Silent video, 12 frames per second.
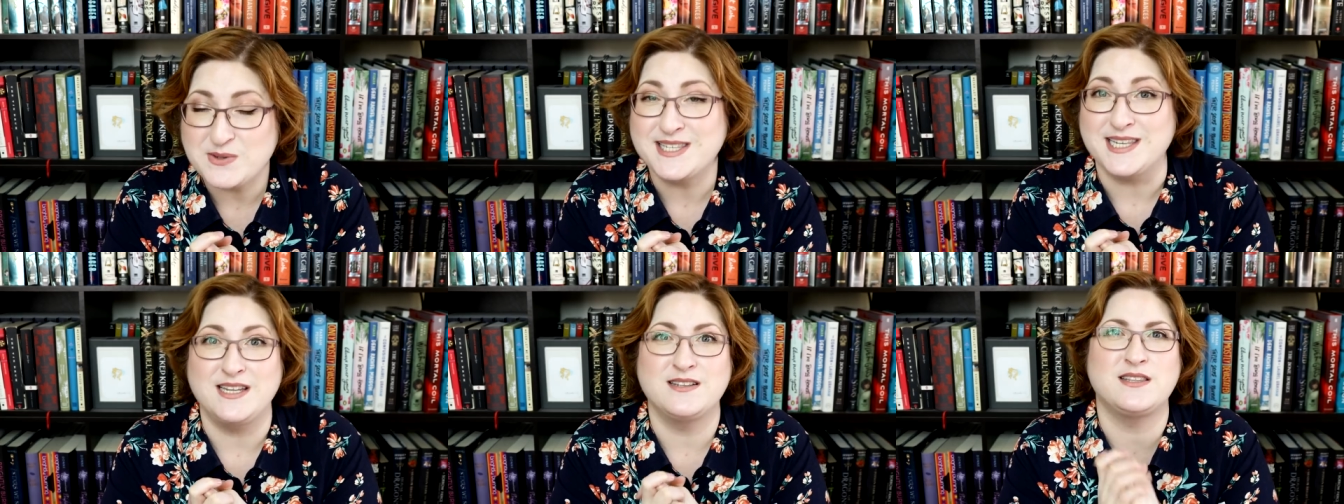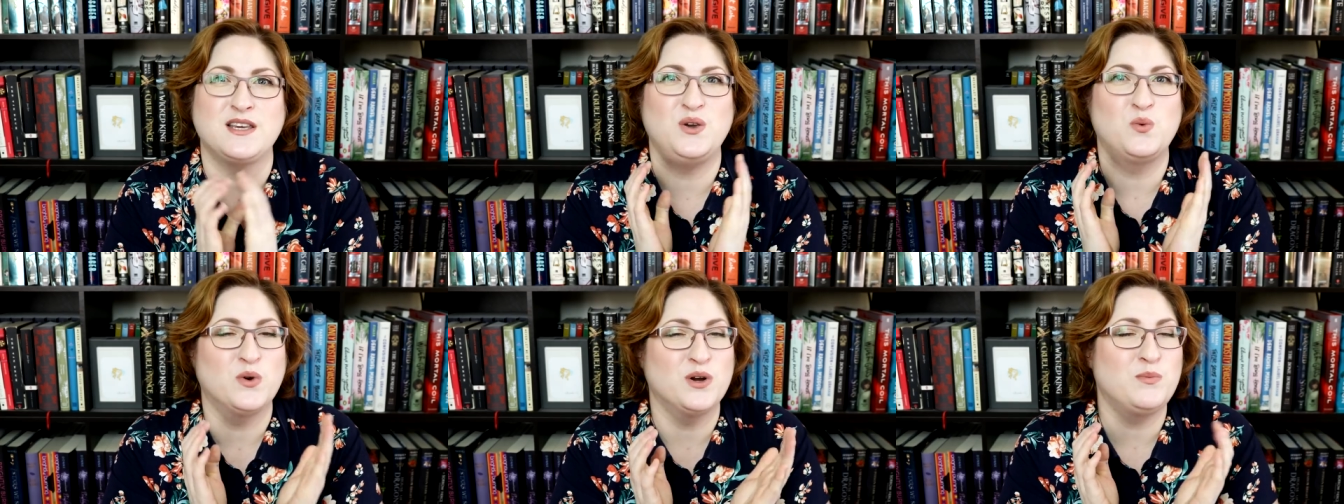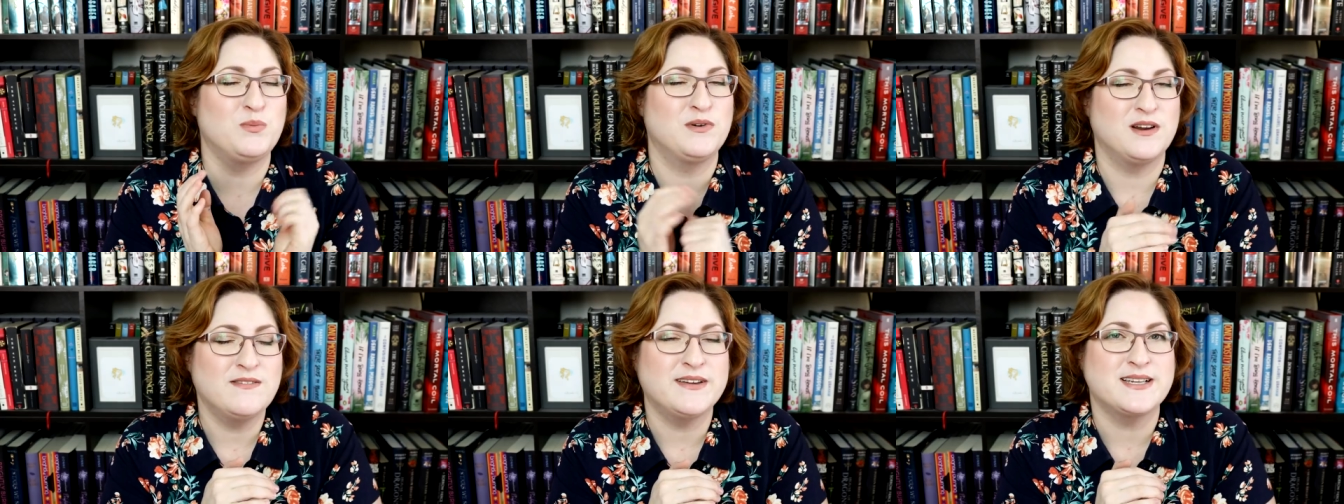those scenes that you weren't
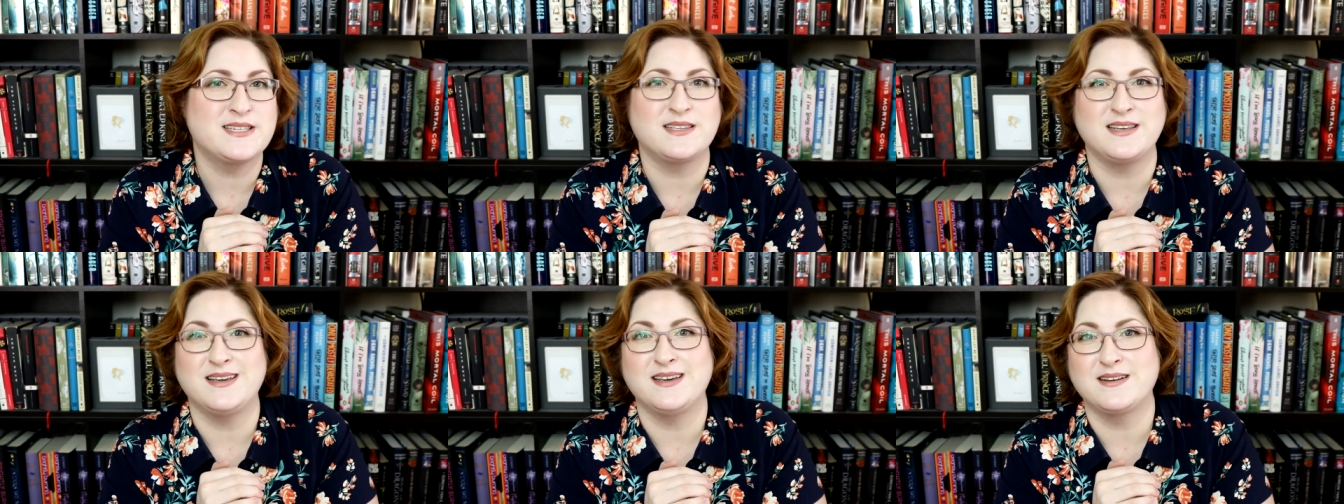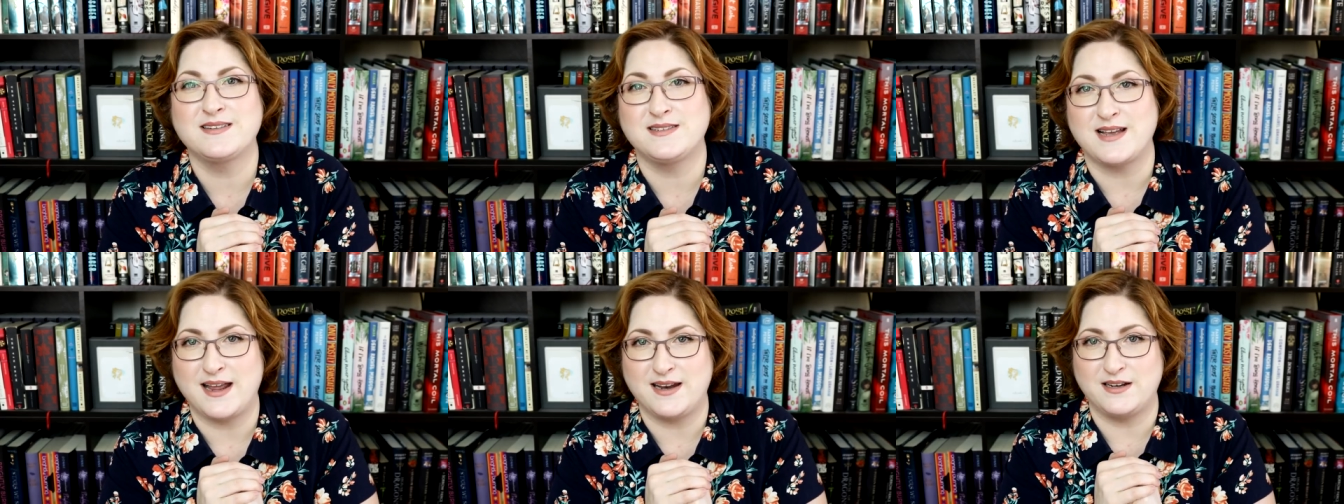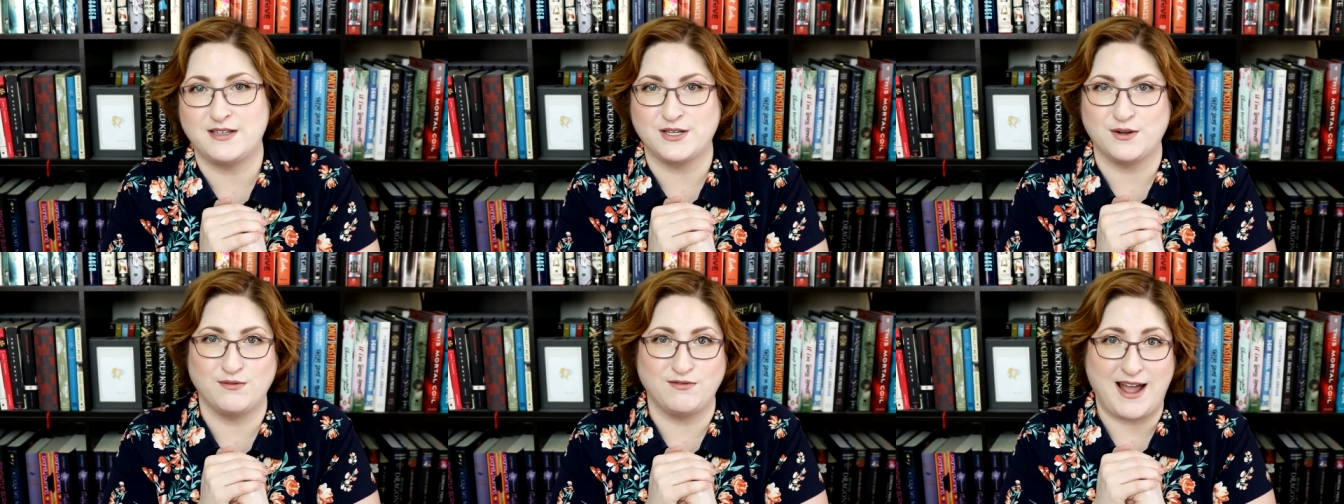previously excited
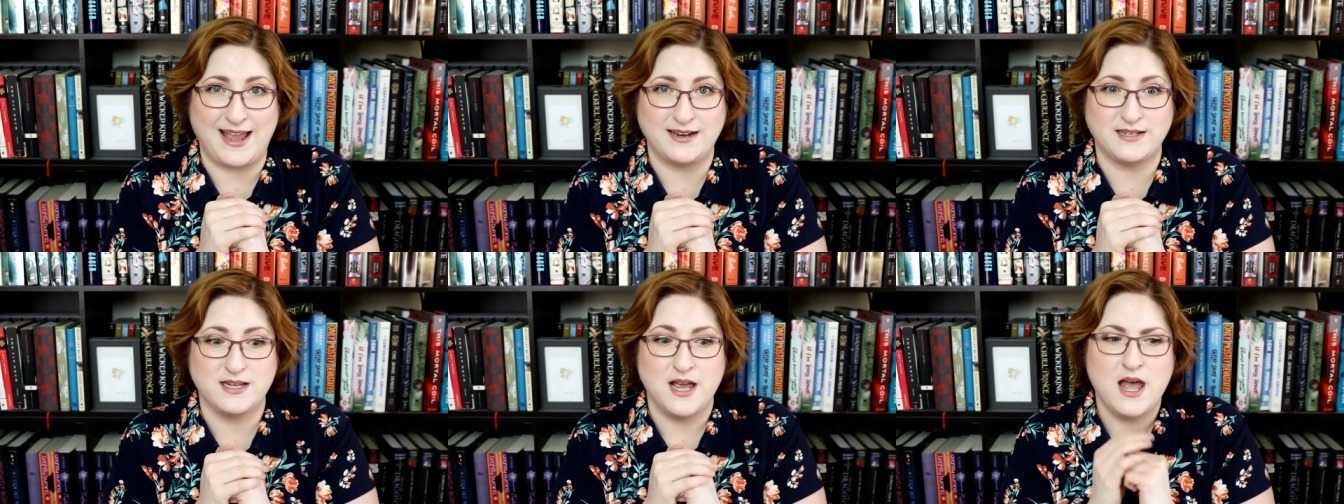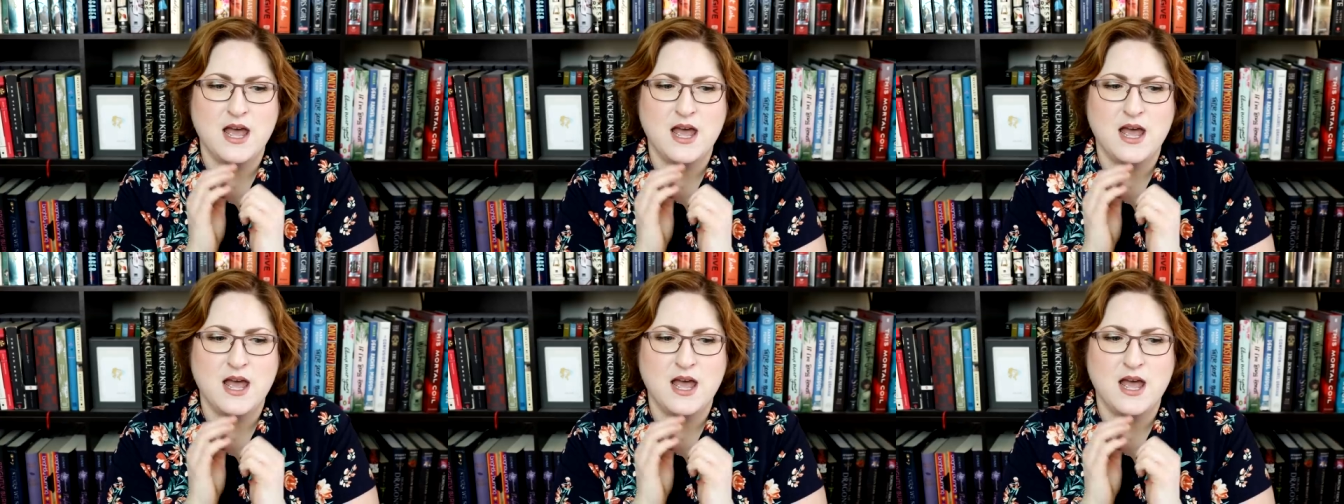to write